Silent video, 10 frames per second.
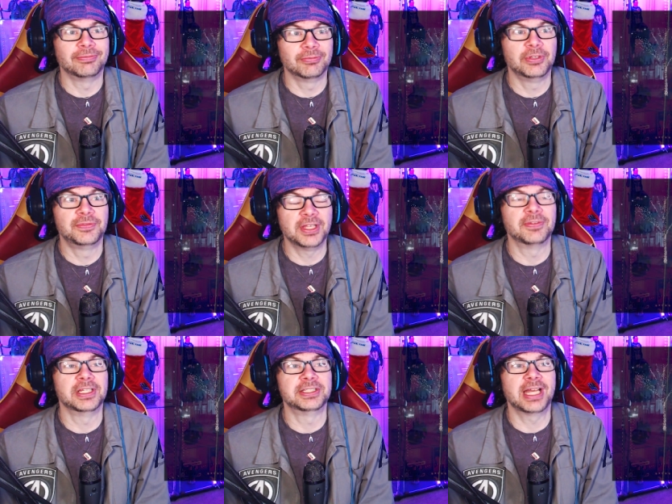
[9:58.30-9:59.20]
we've
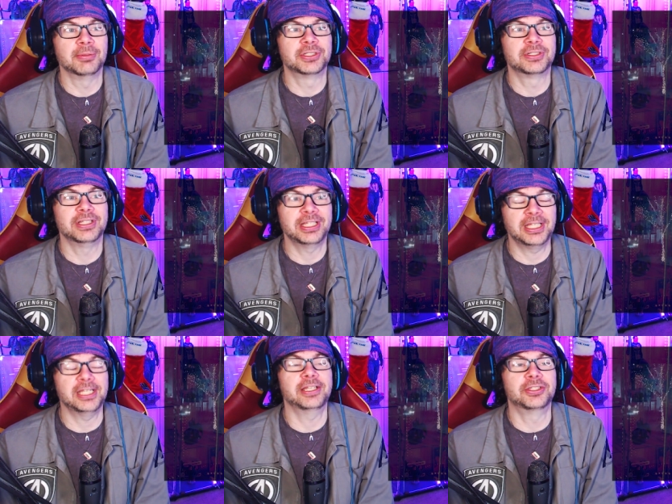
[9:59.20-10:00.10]
definitely established
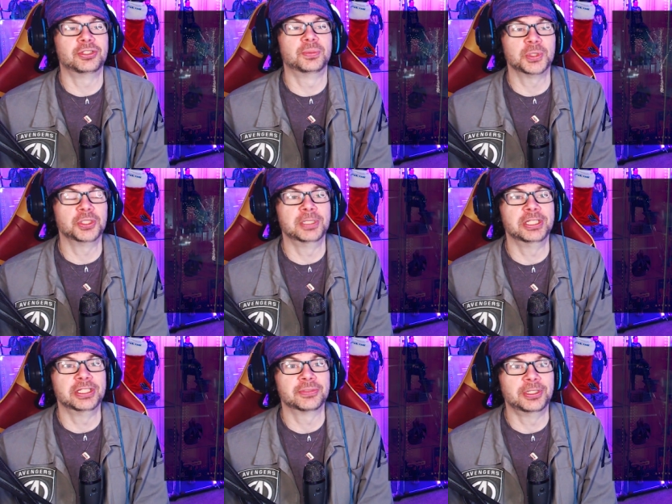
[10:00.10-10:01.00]
he is superhuman
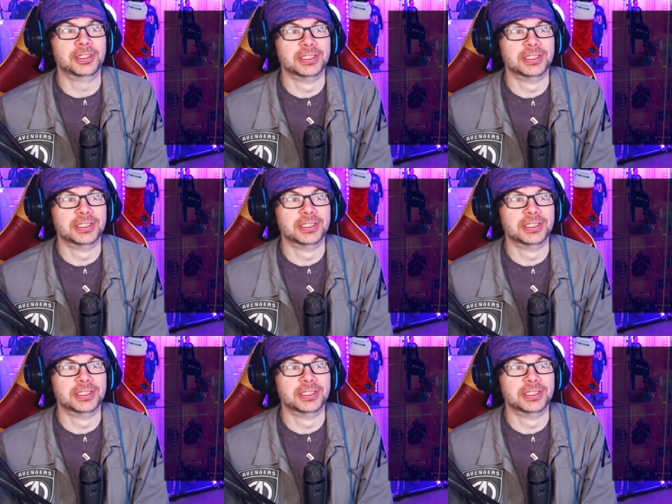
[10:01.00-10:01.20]
in this one.